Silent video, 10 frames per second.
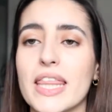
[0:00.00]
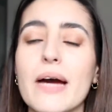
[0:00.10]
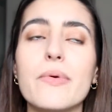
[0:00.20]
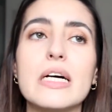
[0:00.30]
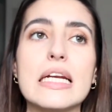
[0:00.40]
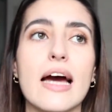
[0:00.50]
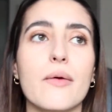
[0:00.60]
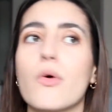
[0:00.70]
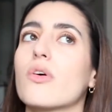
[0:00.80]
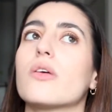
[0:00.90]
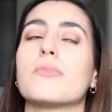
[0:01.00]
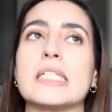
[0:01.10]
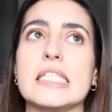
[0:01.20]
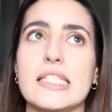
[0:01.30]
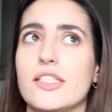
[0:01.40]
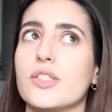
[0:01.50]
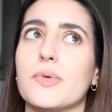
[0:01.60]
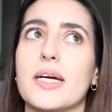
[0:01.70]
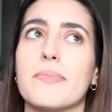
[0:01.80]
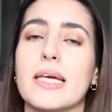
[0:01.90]
that one, I won't go much into
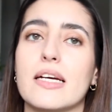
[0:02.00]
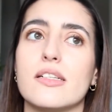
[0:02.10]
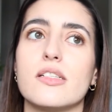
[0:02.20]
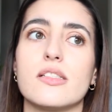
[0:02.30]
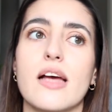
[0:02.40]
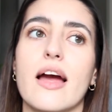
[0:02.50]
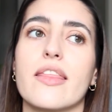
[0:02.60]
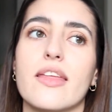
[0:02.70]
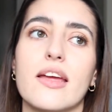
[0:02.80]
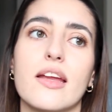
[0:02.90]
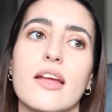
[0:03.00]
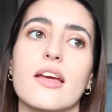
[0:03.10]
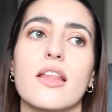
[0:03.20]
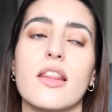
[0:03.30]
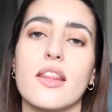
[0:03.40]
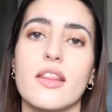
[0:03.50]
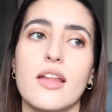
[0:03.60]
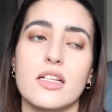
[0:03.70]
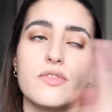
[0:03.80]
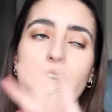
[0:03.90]
it because I think
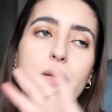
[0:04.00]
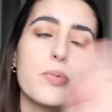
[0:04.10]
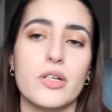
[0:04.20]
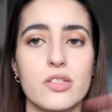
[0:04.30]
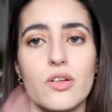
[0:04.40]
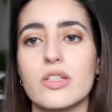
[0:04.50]
that's very personal.